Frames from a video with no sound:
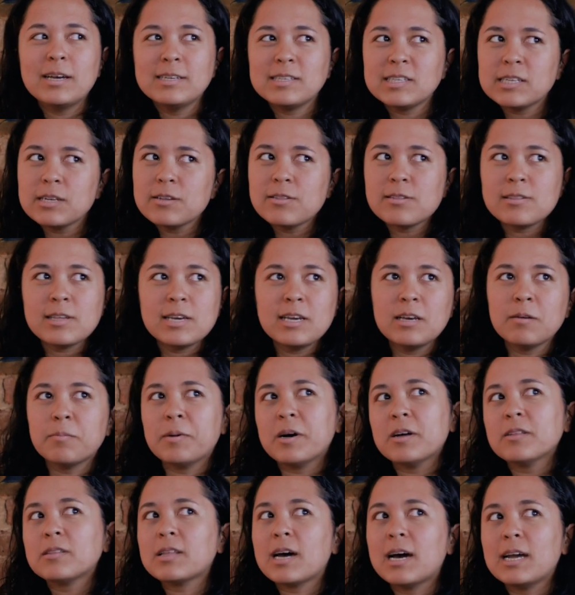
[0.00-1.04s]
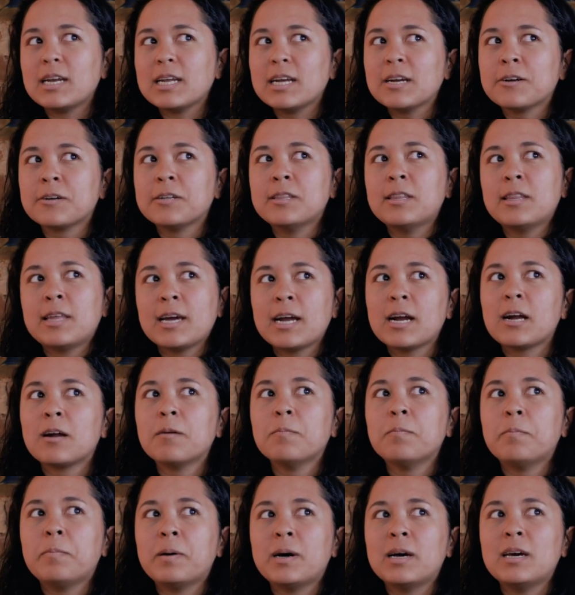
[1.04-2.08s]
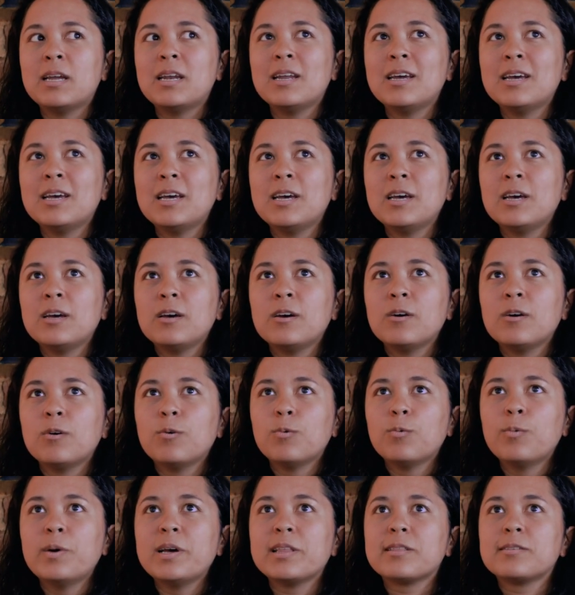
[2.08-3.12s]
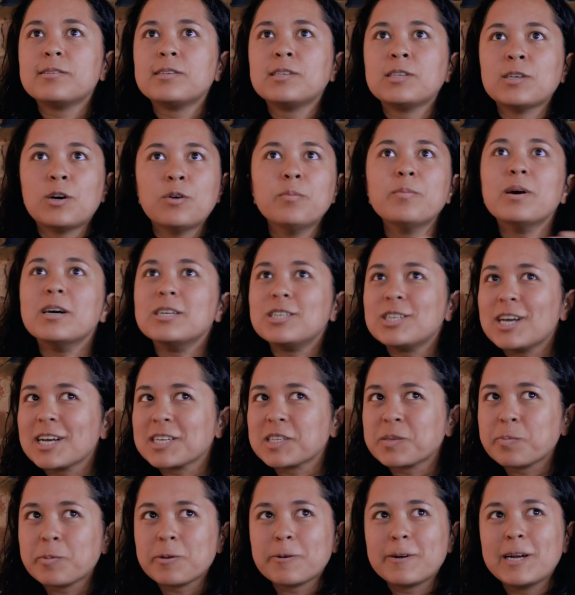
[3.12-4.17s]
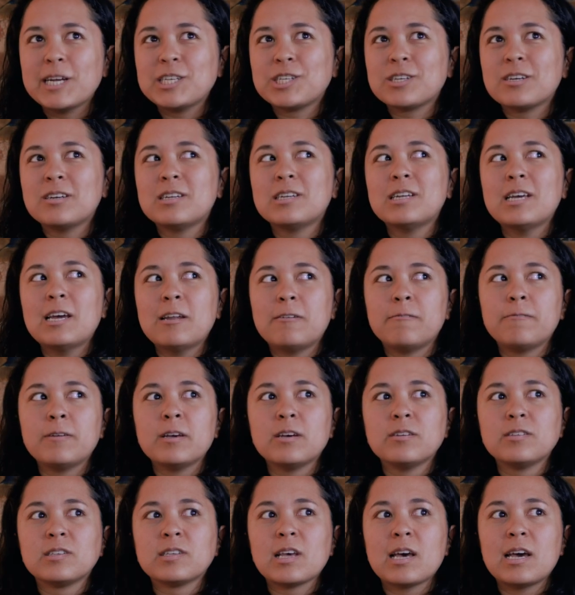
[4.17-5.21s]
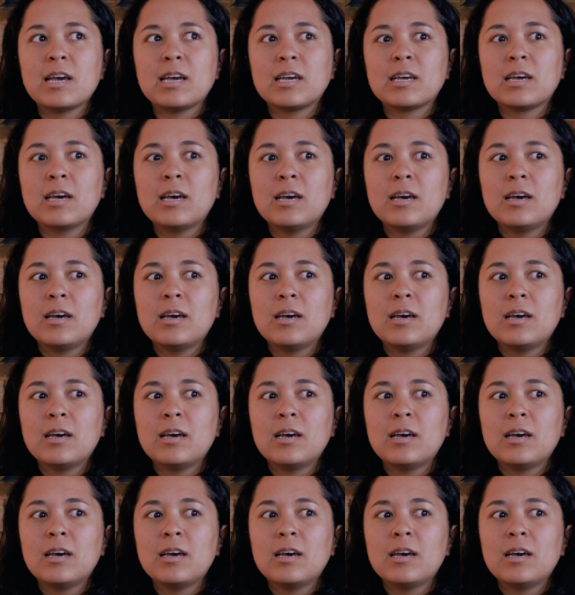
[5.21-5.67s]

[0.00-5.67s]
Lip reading: I still think about that here and there, but with so much exploration, it feels like,